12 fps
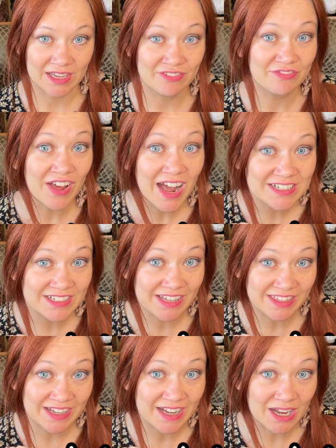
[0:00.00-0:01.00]
In fact, I
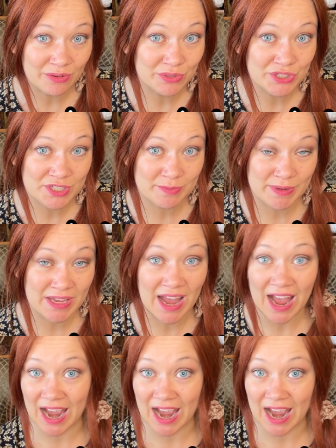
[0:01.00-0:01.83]
think I will just be